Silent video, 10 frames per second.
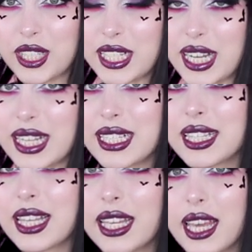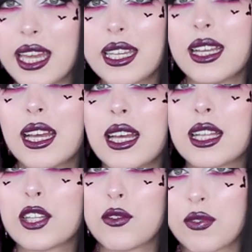pretty nice again.
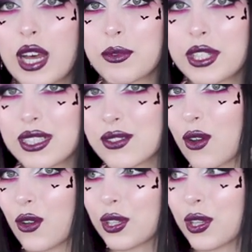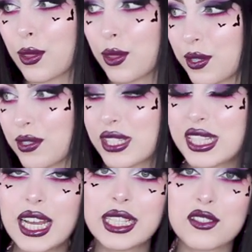The fabric is on the thinner
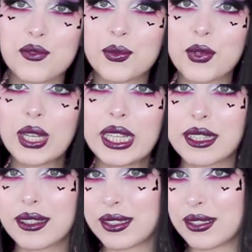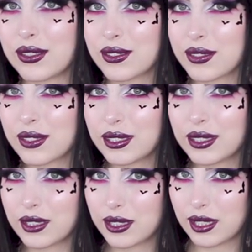side. It's more like a
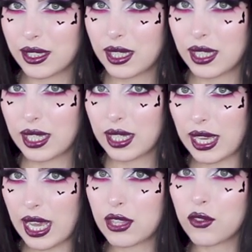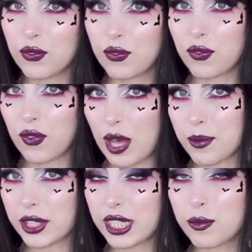t-shirt kind of
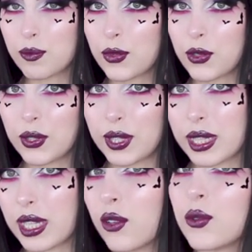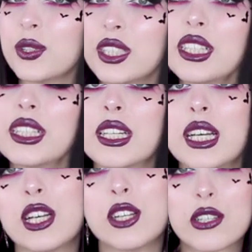fabric, more than a hoodie.
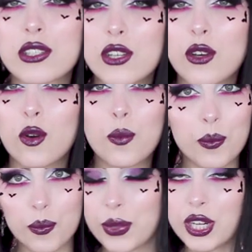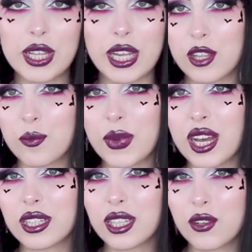So bear that in
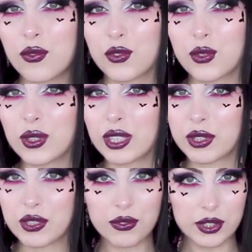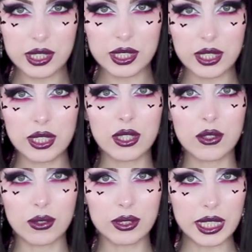mind if you live in a very
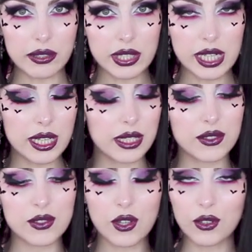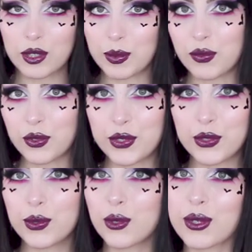cold area. It's not gonna be for
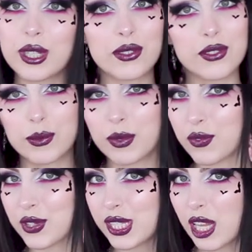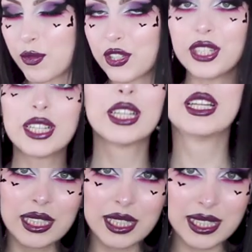you, or it's gonna be for summer.
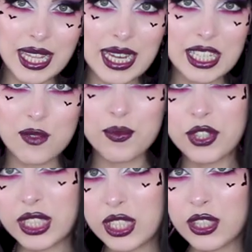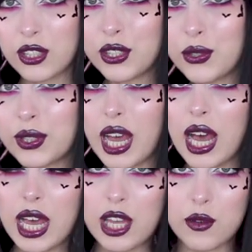The design is pretty cute.
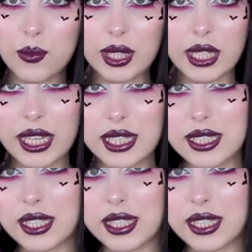I really like the